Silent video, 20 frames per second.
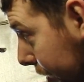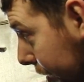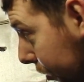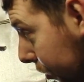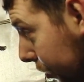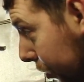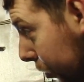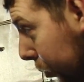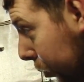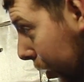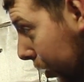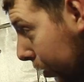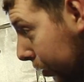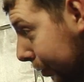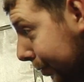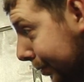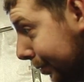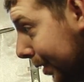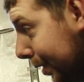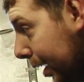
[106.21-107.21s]
It was about
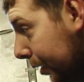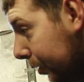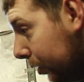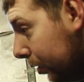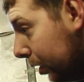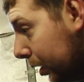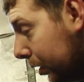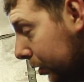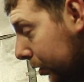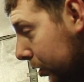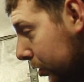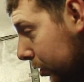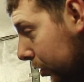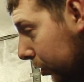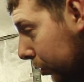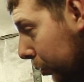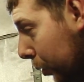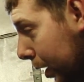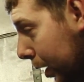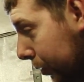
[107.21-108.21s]
5 or 6
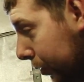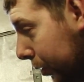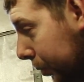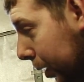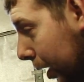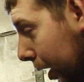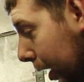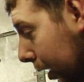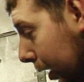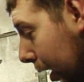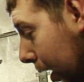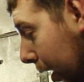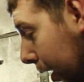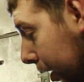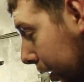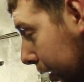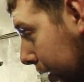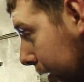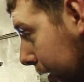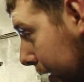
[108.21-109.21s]
inches away from the
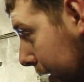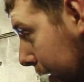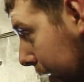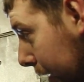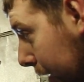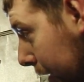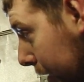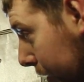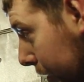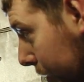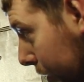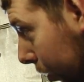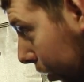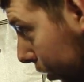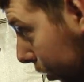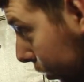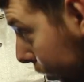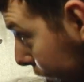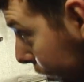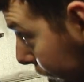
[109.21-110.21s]
headliner,
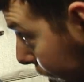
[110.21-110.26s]
so